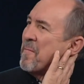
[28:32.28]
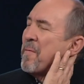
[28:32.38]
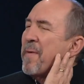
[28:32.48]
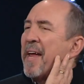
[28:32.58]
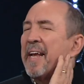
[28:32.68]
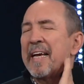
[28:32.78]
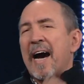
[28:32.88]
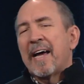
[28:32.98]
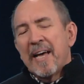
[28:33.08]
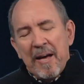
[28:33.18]
But man, he
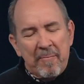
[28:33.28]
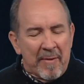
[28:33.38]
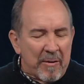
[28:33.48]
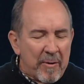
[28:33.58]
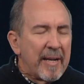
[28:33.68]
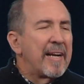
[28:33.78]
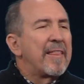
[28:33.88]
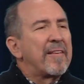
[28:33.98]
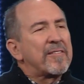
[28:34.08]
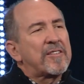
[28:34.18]
got up, he went into
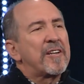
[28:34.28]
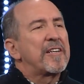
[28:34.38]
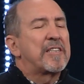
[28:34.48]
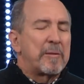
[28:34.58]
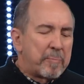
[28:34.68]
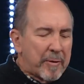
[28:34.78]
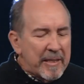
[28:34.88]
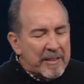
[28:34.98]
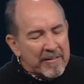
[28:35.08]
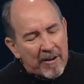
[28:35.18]
the church, he
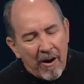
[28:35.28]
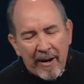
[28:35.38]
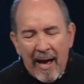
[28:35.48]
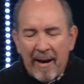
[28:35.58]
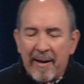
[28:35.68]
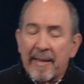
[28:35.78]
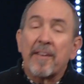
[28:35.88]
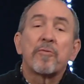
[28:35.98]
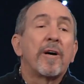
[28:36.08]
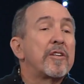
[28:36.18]
preached his heart out, and
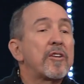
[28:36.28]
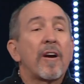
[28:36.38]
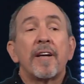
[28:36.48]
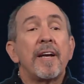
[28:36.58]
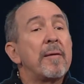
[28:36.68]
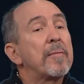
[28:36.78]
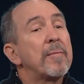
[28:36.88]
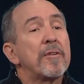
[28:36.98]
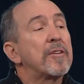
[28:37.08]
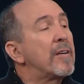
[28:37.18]
guess what? Charlie didn't even
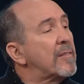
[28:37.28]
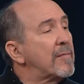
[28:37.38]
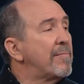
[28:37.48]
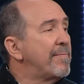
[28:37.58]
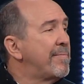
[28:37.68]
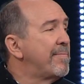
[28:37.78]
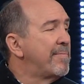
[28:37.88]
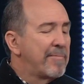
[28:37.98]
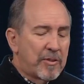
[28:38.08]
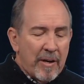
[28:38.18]
come to church.
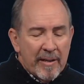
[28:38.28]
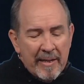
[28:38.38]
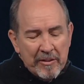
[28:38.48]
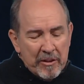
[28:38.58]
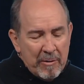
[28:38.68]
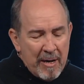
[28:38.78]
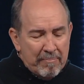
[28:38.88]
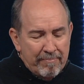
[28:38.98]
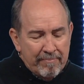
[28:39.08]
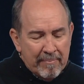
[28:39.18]
Charlie didn't show
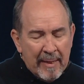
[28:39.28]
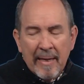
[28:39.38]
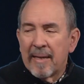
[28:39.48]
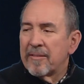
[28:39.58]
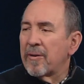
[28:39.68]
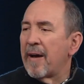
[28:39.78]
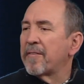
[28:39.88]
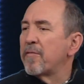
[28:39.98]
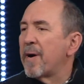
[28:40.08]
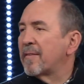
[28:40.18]
up. So
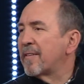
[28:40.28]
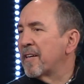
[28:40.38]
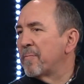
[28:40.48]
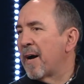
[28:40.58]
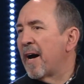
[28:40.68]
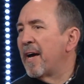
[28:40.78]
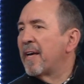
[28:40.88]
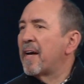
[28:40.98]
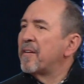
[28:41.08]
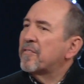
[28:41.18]
after everybody said goodbye, he
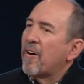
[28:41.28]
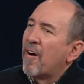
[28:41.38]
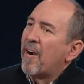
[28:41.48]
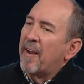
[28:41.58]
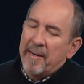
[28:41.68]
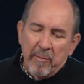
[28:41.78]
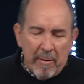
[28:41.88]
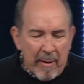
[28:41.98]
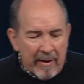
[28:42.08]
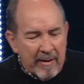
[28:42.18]
got in his car and
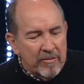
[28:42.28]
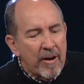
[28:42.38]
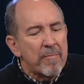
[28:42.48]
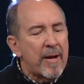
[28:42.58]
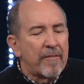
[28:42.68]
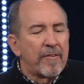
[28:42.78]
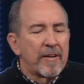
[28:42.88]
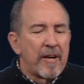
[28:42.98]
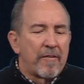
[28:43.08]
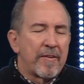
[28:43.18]
he's driving back to
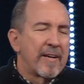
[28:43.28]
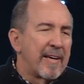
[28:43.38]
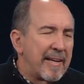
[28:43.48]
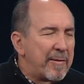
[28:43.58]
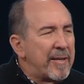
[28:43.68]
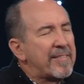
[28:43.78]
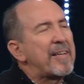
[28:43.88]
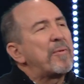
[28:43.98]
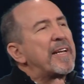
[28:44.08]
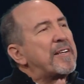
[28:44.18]
Philadelphia. And he
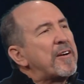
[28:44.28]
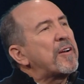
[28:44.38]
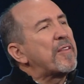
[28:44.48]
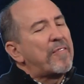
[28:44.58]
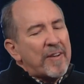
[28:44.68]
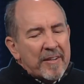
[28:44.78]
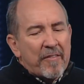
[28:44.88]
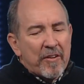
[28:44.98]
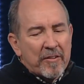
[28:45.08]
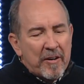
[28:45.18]
said when he turned on the
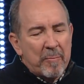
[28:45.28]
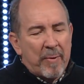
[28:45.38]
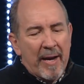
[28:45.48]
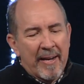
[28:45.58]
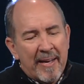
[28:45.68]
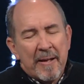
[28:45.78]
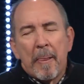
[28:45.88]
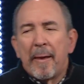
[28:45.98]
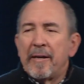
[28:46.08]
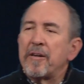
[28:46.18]
Philadelphia Turnpike,
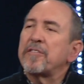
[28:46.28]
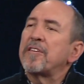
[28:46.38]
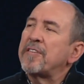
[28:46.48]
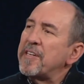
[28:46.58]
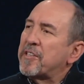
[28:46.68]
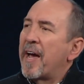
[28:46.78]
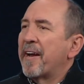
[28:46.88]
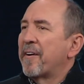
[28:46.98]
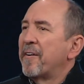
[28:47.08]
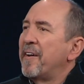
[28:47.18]
he noticed this
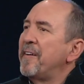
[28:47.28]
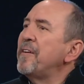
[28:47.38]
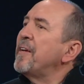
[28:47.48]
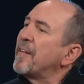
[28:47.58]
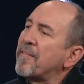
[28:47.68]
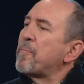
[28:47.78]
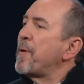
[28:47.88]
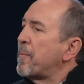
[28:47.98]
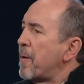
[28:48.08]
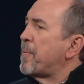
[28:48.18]
hitchhiker. And he knew he loved to
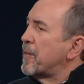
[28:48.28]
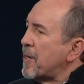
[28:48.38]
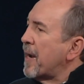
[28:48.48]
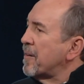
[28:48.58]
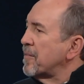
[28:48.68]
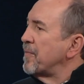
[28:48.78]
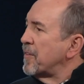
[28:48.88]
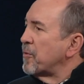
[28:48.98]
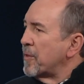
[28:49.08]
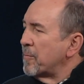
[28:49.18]
pick up hitchhikers and
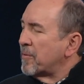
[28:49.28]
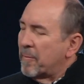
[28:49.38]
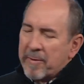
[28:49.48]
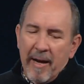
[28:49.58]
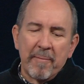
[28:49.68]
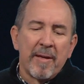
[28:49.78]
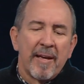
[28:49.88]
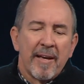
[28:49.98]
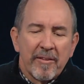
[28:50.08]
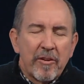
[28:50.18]
visit with them sometime.
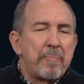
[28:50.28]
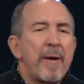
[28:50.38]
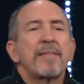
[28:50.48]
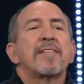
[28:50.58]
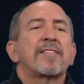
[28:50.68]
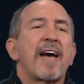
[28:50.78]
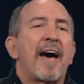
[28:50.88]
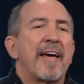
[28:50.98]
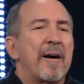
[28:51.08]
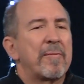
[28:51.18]
So he picks this
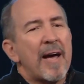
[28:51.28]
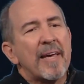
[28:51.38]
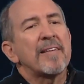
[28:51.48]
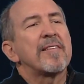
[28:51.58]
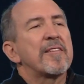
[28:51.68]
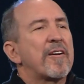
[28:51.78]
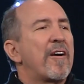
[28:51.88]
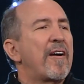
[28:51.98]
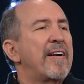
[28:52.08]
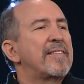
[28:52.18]
guy up. Guy gets in the
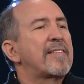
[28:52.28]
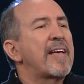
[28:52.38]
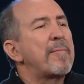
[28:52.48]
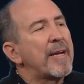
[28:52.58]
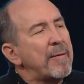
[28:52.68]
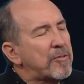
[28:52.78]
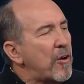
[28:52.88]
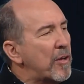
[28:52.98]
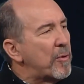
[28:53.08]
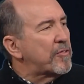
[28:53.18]
car and he says, hey, my name's
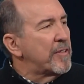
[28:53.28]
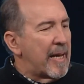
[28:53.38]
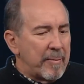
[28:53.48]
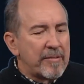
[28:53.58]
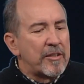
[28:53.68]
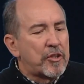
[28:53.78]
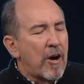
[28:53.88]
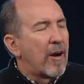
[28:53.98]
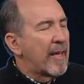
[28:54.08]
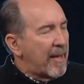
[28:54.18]
Tony. What's your name? He said,
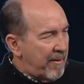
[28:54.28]
Charlie.